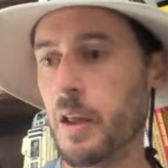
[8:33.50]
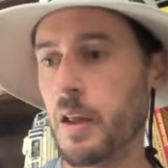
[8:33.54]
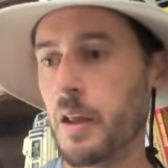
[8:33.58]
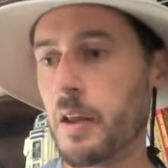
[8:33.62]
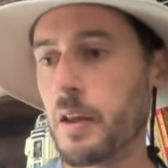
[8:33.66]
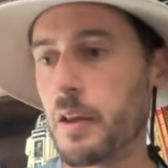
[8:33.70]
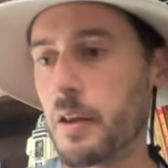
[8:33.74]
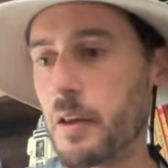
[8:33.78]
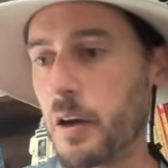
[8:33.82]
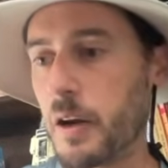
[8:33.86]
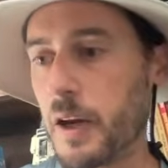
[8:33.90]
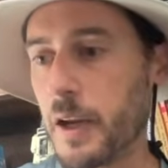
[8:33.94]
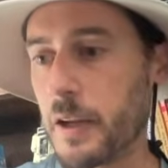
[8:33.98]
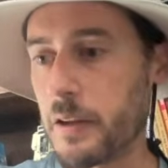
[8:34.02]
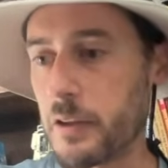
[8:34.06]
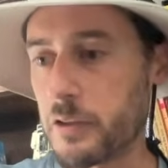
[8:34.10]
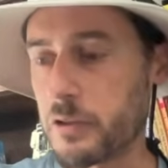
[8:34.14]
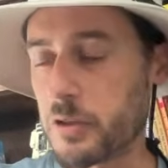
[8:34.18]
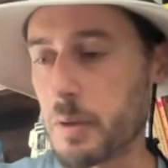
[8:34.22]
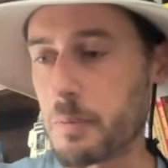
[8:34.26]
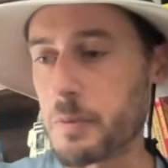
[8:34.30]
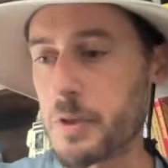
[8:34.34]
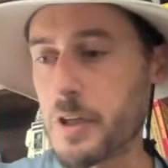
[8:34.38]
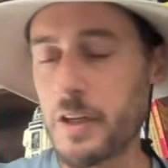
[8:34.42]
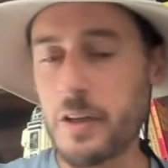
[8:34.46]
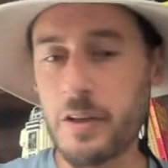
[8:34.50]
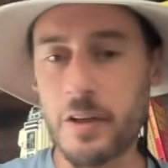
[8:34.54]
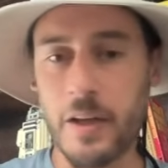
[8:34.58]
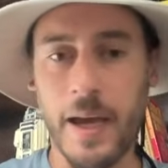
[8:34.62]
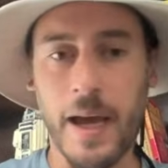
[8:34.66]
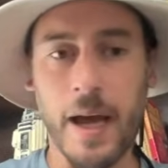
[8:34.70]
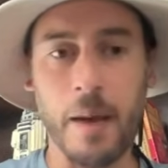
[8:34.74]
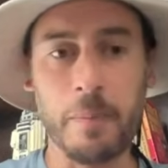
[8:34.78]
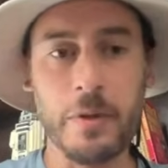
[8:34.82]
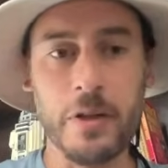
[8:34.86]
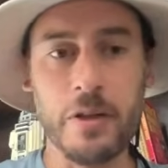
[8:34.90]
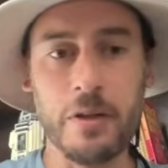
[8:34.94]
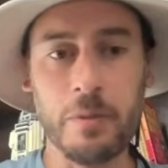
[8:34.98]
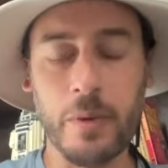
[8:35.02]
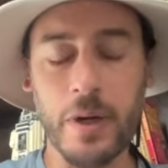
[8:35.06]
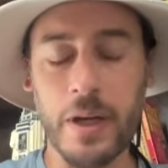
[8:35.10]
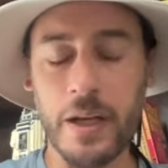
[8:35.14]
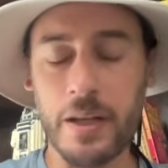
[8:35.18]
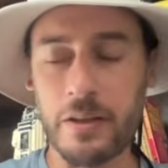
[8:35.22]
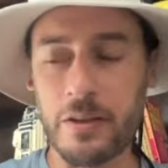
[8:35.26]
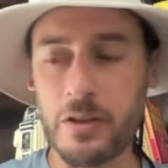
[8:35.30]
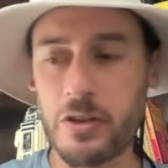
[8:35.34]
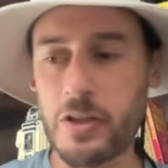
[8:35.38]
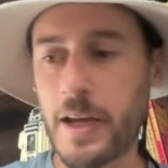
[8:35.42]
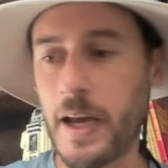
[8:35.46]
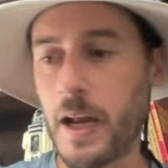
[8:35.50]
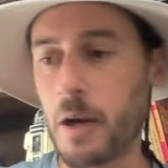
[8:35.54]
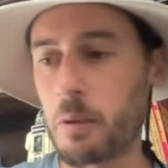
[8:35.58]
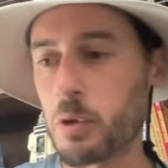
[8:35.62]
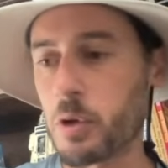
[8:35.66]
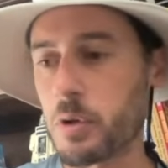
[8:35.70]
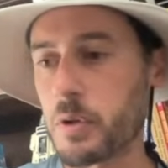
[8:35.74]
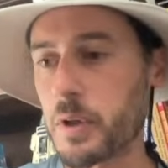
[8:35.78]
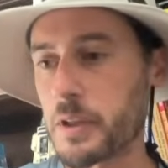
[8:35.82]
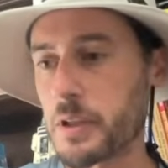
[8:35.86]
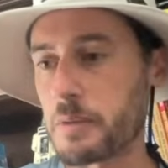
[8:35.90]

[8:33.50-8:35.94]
All right, so I'm gonna hop into my chat real quick